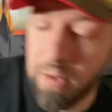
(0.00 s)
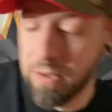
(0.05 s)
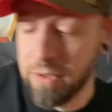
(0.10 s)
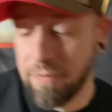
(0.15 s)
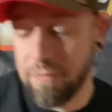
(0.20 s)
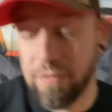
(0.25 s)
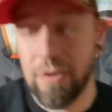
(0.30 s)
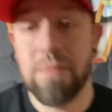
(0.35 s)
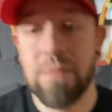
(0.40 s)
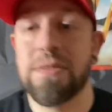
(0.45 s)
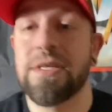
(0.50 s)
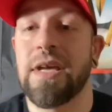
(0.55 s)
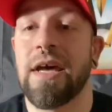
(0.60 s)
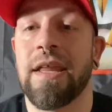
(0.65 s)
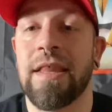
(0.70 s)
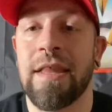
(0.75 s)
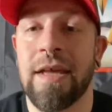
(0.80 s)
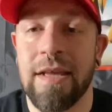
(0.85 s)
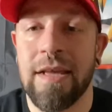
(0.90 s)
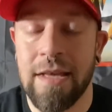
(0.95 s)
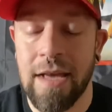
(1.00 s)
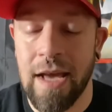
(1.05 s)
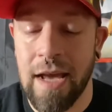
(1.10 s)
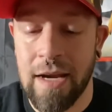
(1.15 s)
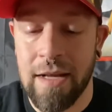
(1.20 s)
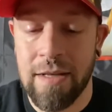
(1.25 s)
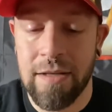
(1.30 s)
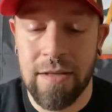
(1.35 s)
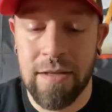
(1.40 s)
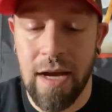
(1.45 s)
the flip side of that, you had
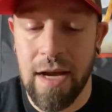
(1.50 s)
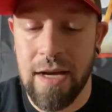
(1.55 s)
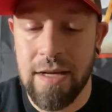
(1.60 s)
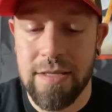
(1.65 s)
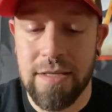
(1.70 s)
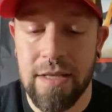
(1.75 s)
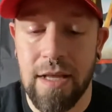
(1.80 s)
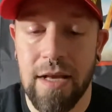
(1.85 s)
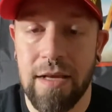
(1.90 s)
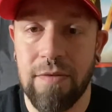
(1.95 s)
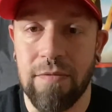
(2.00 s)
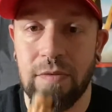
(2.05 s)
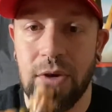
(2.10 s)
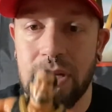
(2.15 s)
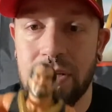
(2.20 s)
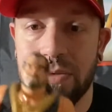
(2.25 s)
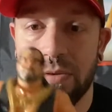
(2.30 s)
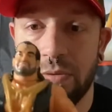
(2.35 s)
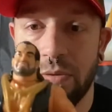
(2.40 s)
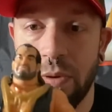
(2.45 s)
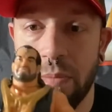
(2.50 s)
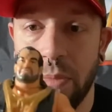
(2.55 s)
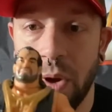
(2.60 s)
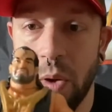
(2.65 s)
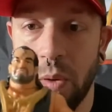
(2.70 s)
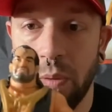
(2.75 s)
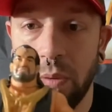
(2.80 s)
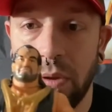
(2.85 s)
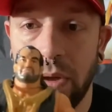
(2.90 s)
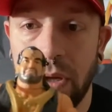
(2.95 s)
other guys like Razor
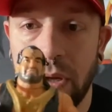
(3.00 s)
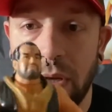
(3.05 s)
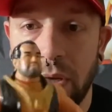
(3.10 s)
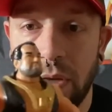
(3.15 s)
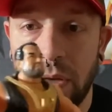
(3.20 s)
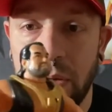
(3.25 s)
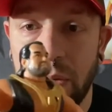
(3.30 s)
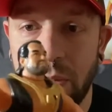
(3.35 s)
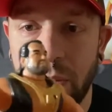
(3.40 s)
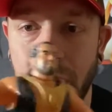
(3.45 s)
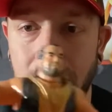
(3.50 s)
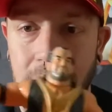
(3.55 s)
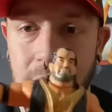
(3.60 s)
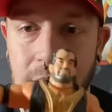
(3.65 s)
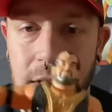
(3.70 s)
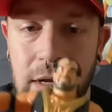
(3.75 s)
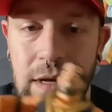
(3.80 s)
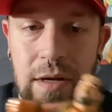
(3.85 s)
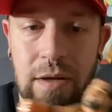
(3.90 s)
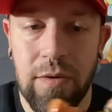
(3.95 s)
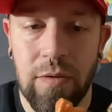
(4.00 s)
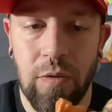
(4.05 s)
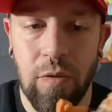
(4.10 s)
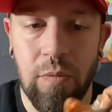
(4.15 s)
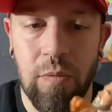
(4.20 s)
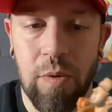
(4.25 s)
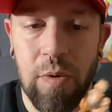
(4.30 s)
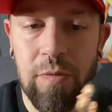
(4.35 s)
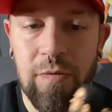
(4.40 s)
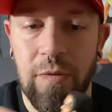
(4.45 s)
Ramon, who had
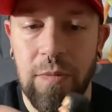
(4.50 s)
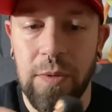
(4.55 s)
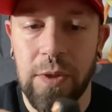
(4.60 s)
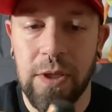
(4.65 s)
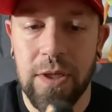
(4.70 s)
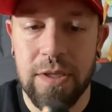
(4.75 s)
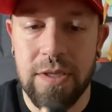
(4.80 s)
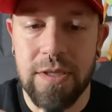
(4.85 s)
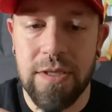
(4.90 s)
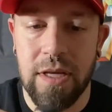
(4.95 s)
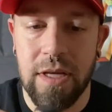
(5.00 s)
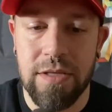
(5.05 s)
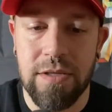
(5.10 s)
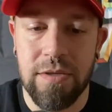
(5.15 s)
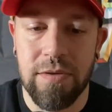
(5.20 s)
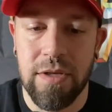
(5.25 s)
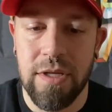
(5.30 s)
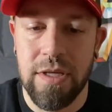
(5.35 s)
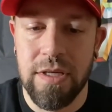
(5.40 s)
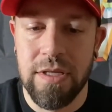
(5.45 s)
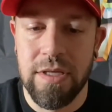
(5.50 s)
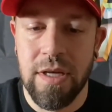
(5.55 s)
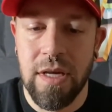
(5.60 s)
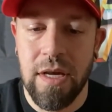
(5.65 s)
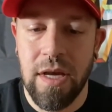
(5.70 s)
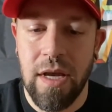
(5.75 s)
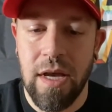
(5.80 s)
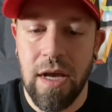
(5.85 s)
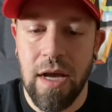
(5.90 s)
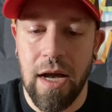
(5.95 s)
removable accessories.
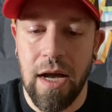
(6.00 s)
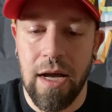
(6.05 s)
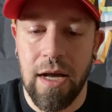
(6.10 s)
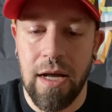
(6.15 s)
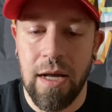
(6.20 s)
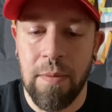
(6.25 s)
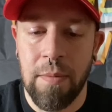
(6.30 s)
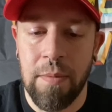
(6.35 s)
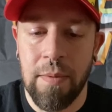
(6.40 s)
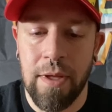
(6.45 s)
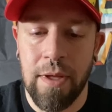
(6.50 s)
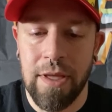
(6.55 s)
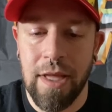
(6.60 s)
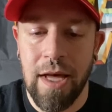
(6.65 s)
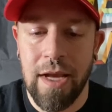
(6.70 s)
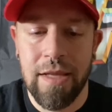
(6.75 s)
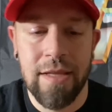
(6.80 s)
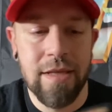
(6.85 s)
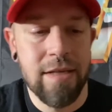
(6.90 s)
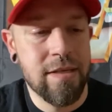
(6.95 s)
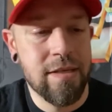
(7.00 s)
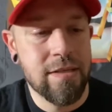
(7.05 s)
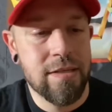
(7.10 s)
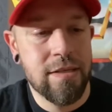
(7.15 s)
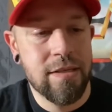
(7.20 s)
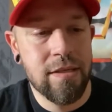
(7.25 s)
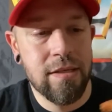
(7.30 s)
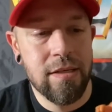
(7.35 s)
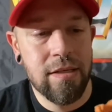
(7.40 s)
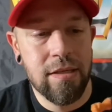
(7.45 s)
A lot of these,
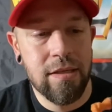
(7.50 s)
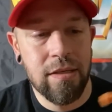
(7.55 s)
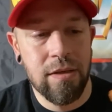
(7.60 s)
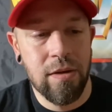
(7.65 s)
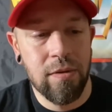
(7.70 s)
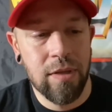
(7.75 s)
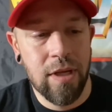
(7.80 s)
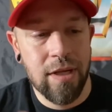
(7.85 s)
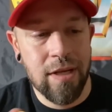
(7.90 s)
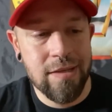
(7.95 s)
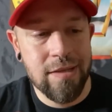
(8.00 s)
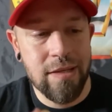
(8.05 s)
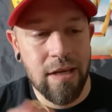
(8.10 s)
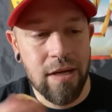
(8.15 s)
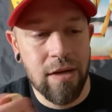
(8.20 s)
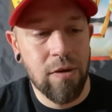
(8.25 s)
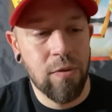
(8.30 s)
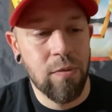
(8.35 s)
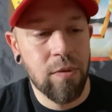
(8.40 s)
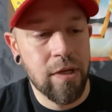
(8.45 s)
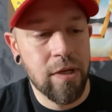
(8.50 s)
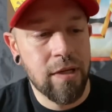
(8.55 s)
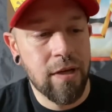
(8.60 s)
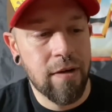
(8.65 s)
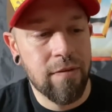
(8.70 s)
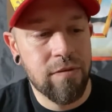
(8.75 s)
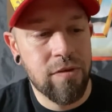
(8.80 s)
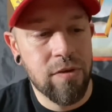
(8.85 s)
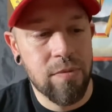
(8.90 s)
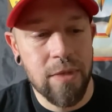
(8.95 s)
like I said, I don't want to
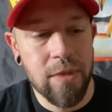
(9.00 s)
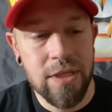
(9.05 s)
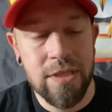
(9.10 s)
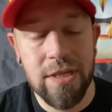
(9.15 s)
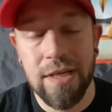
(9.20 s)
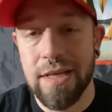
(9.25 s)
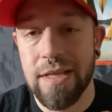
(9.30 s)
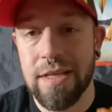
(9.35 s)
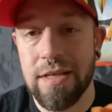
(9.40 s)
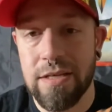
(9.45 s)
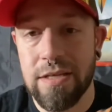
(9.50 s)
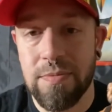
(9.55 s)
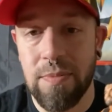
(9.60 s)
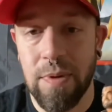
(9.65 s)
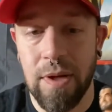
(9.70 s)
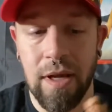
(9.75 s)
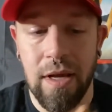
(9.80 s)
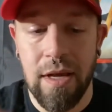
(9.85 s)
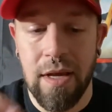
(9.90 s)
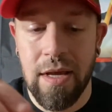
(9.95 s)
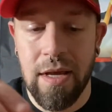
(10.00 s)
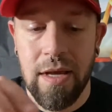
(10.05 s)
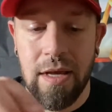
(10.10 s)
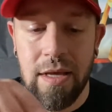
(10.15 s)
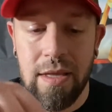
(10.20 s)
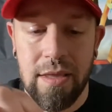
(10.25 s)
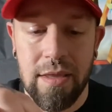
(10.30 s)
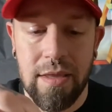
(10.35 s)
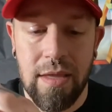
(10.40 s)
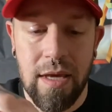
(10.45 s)
delve too much into this, but
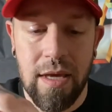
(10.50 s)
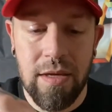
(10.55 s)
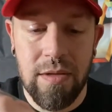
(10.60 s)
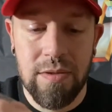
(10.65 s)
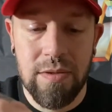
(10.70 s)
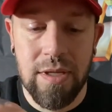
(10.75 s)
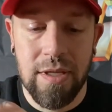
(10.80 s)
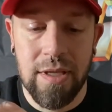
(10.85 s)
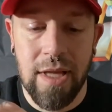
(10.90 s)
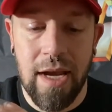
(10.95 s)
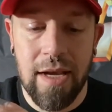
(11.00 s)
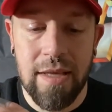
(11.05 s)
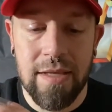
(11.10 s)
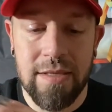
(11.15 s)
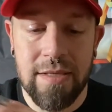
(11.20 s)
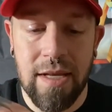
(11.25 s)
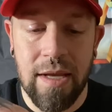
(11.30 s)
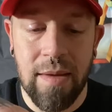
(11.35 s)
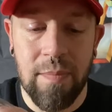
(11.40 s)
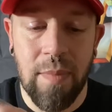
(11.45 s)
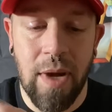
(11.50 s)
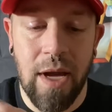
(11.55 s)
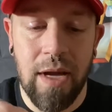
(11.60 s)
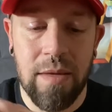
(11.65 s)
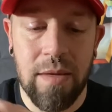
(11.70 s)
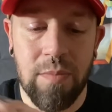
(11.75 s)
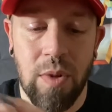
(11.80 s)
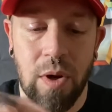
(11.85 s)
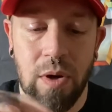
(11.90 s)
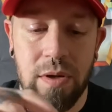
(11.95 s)
they used a lot of the same body
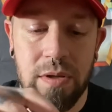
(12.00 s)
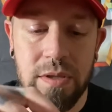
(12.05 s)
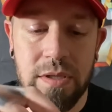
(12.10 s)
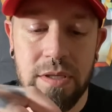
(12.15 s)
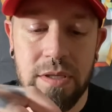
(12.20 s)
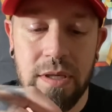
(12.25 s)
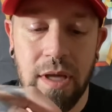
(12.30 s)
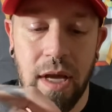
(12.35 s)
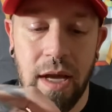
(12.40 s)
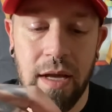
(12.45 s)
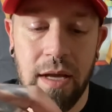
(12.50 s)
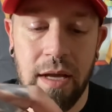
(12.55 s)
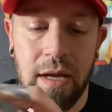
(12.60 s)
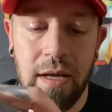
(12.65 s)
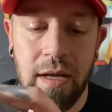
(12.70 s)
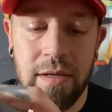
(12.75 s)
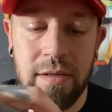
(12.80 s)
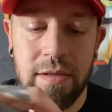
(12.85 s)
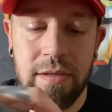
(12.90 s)
parts, cutting